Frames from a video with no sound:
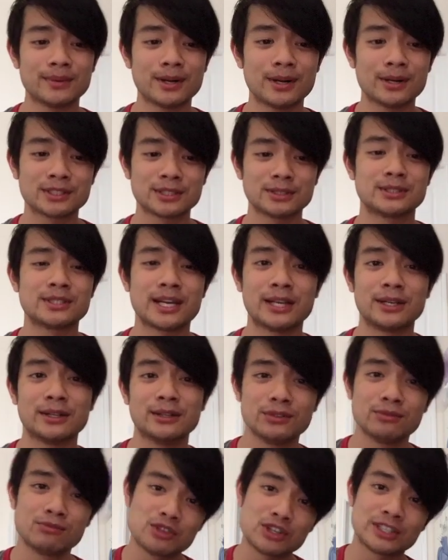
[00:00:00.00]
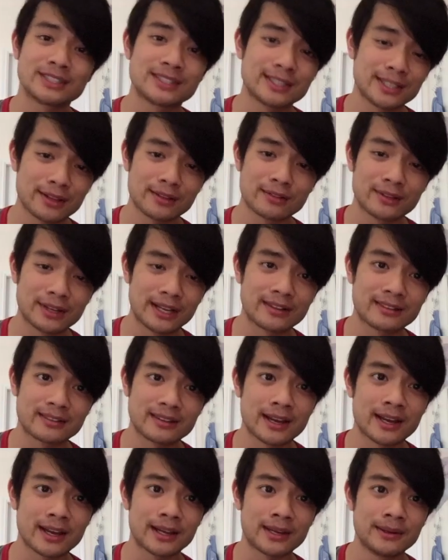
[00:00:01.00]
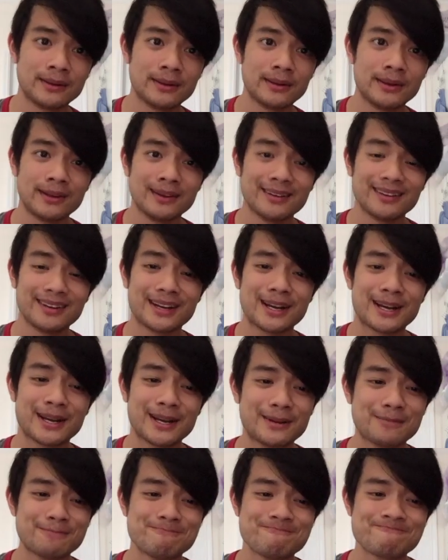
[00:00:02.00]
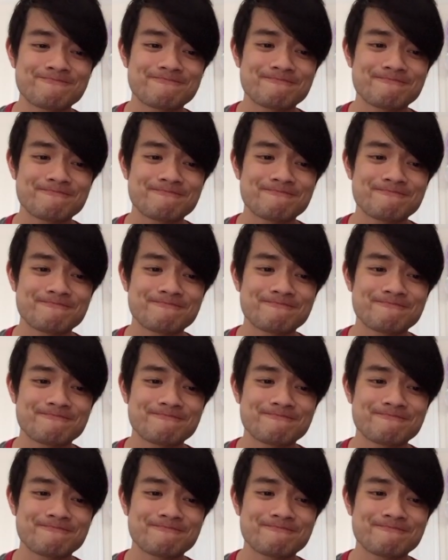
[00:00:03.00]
also titled just another nice guy um,